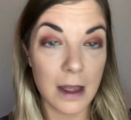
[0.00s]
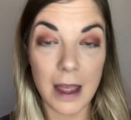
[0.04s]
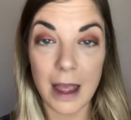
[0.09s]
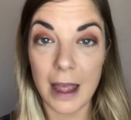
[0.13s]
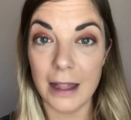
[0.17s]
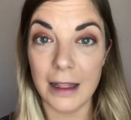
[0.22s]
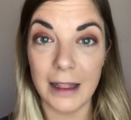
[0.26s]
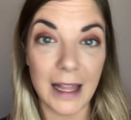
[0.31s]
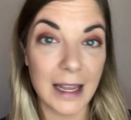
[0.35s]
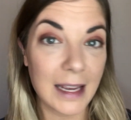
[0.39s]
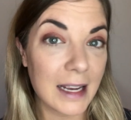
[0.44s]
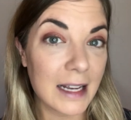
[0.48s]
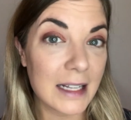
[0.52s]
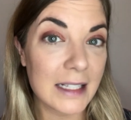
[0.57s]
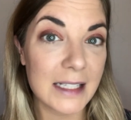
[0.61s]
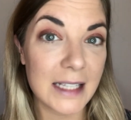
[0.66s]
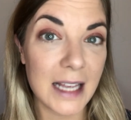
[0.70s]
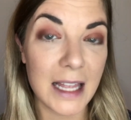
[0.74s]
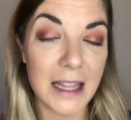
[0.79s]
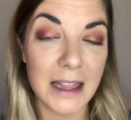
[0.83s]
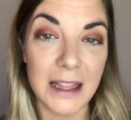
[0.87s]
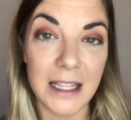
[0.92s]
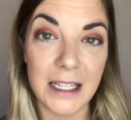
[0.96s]
Like I
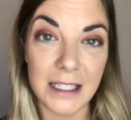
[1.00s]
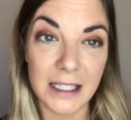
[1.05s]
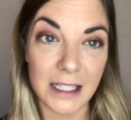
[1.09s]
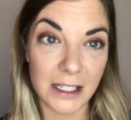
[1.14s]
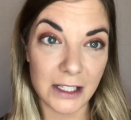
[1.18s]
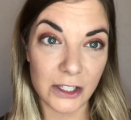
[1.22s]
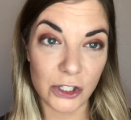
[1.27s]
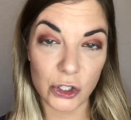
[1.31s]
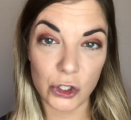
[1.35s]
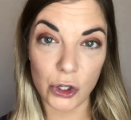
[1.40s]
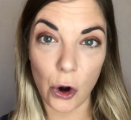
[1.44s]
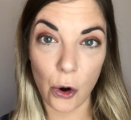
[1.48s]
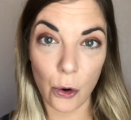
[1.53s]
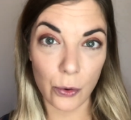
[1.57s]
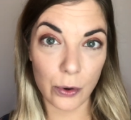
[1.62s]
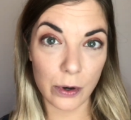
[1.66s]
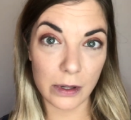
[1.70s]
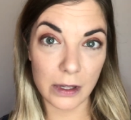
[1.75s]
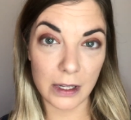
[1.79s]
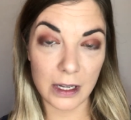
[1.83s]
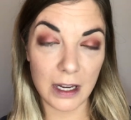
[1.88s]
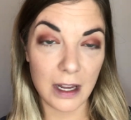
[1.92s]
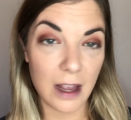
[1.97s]
said, this is
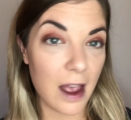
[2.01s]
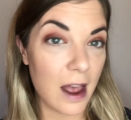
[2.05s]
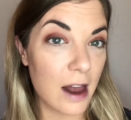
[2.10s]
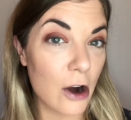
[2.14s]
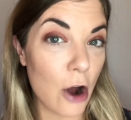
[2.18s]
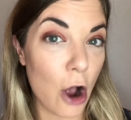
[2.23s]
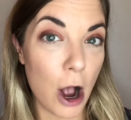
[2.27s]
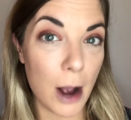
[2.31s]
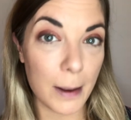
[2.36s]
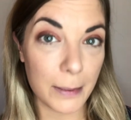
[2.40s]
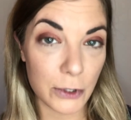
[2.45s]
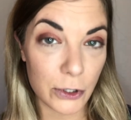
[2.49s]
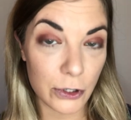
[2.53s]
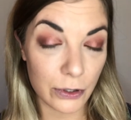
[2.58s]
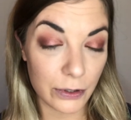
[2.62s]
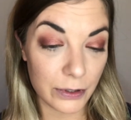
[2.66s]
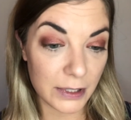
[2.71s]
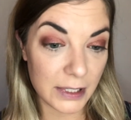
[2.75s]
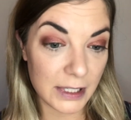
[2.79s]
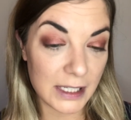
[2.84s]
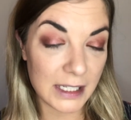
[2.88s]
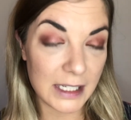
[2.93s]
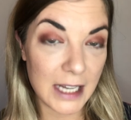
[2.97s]
totally an optional
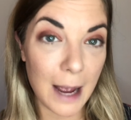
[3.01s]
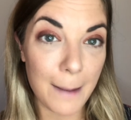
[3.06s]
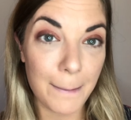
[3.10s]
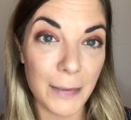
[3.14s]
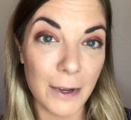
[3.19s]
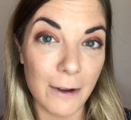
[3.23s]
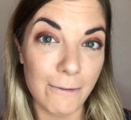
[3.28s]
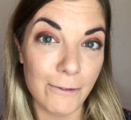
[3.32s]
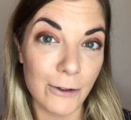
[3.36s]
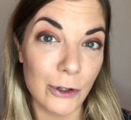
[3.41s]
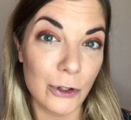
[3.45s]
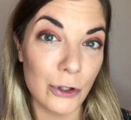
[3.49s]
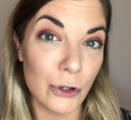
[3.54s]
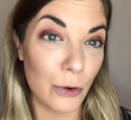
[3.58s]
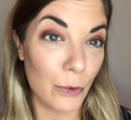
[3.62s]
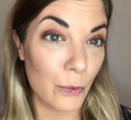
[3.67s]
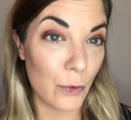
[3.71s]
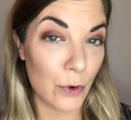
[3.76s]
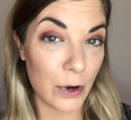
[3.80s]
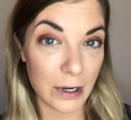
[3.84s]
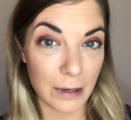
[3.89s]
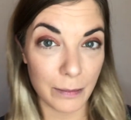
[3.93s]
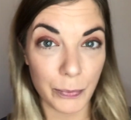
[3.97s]
step. If you don't
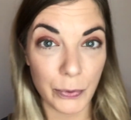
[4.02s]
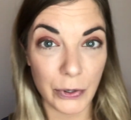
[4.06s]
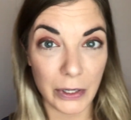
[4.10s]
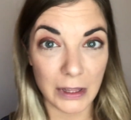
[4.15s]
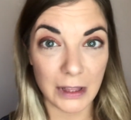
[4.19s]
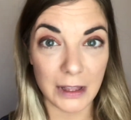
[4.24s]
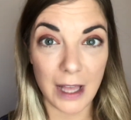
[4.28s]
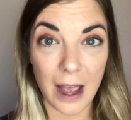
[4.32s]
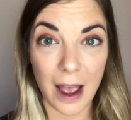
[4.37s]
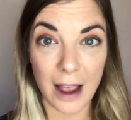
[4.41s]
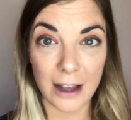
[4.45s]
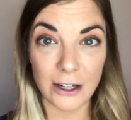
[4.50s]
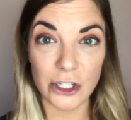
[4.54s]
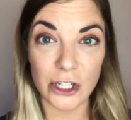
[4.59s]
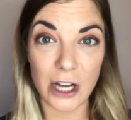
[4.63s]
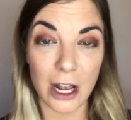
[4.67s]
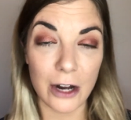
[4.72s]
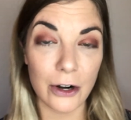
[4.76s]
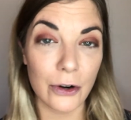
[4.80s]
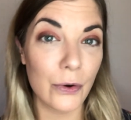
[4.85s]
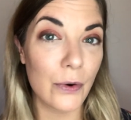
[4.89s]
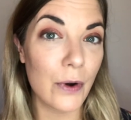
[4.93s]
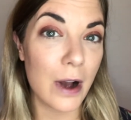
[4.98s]
want to put the
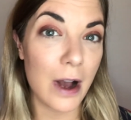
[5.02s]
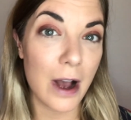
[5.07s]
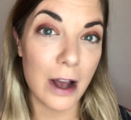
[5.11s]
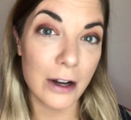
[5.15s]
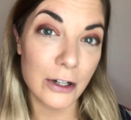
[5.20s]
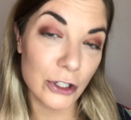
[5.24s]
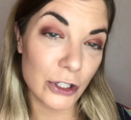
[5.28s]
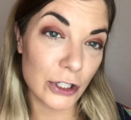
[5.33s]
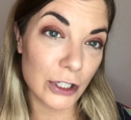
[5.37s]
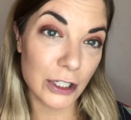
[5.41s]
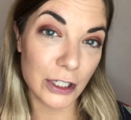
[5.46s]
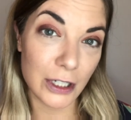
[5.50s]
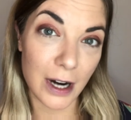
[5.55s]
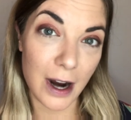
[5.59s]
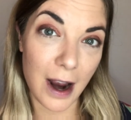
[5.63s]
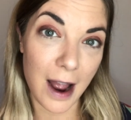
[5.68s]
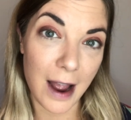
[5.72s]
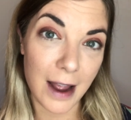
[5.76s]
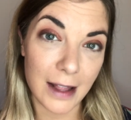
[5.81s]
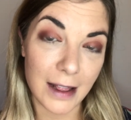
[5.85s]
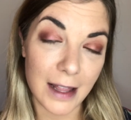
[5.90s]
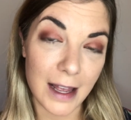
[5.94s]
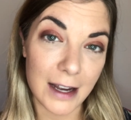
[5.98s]
eyeshadow under your
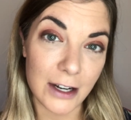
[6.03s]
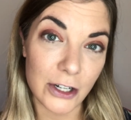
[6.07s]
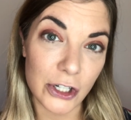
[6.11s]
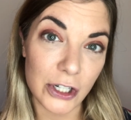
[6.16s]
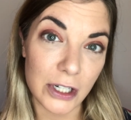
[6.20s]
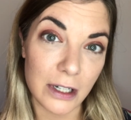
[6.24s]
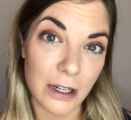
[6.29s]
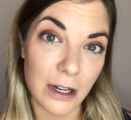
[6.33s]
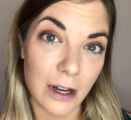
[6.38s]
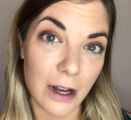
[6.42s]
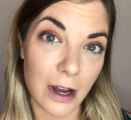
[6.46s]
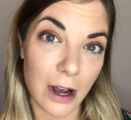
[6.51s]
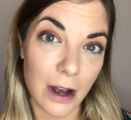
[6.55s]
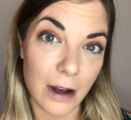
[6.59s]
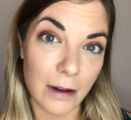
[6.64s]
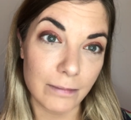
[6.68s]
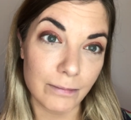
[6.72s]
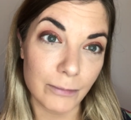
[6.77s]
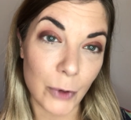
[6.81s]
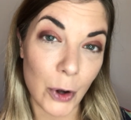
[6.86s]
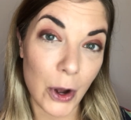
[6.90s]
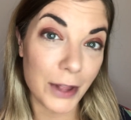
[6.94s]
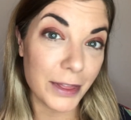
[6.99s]
eyelash
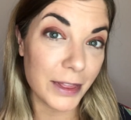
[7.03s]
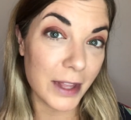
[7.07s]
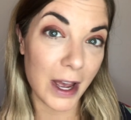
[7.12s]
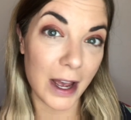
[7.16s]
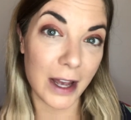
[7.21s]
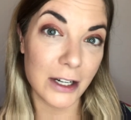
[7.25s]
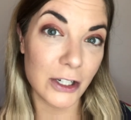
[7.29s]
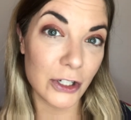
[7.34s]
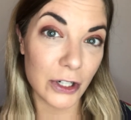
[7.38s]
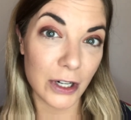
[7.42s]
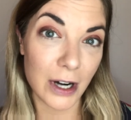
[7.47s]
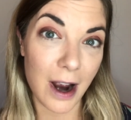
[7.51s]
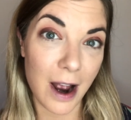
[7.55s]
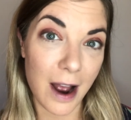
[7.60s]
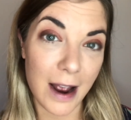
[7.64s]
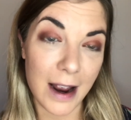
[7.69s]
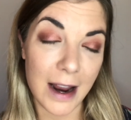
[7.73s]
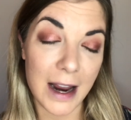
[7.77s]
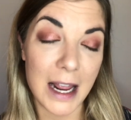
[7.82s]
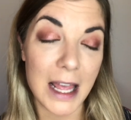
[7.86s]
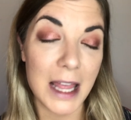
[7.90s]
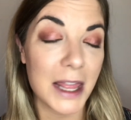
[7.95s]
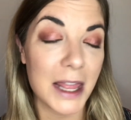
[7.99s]
on the under
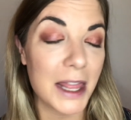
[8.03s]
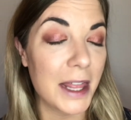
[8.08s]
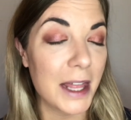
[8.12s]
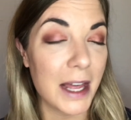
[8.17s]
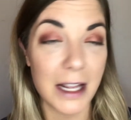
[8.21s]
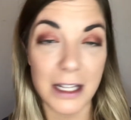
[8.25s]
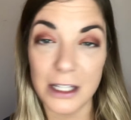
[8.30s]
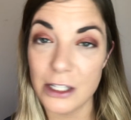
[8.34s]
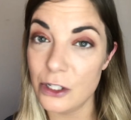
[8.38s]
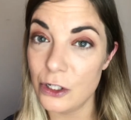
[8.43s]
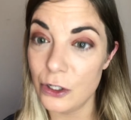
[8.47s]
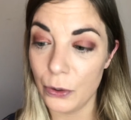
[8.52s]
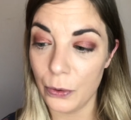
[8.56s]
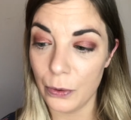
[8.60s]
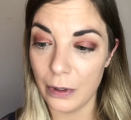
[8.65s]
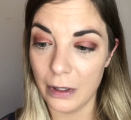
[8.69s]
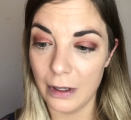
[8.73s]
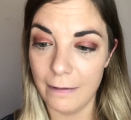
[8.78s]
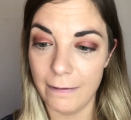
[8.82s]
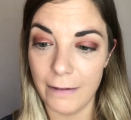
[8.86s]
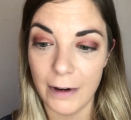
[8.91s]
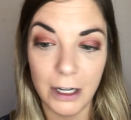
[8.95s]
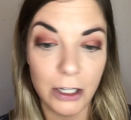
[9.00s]
eye, that's totally
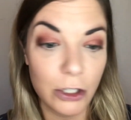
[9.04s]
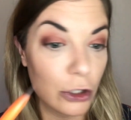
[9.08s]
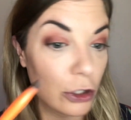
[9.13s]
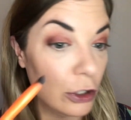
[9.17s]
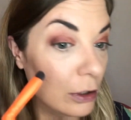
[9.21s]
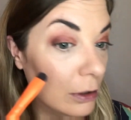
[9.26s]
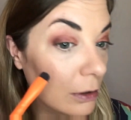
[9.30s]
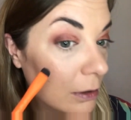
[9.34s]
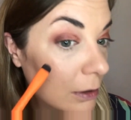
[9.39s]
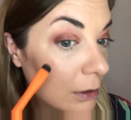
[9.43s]
fine too.